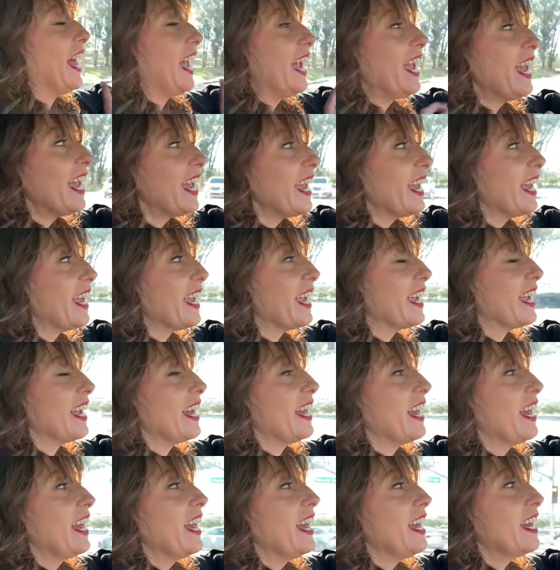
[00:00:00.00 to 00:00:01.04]

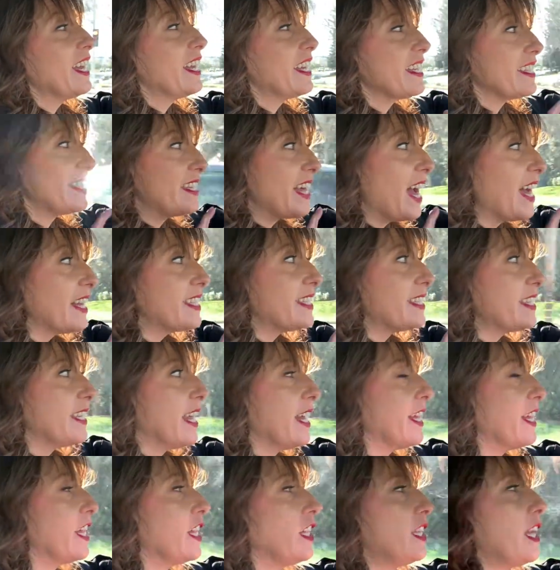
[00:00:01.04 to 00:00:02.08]
Bang. Because that's
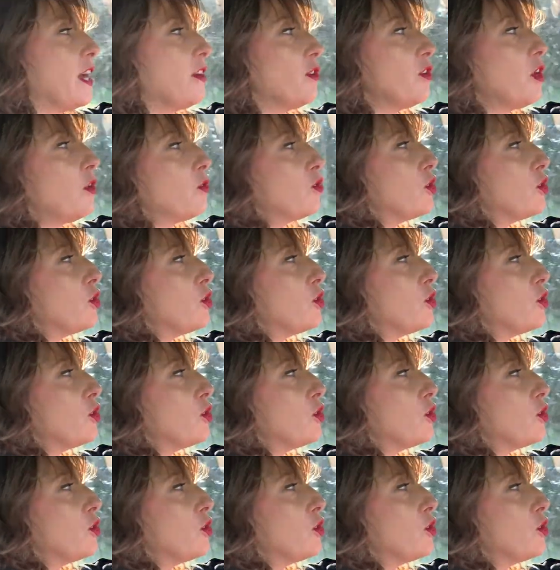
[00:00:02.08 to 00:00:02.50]
telling. Now, no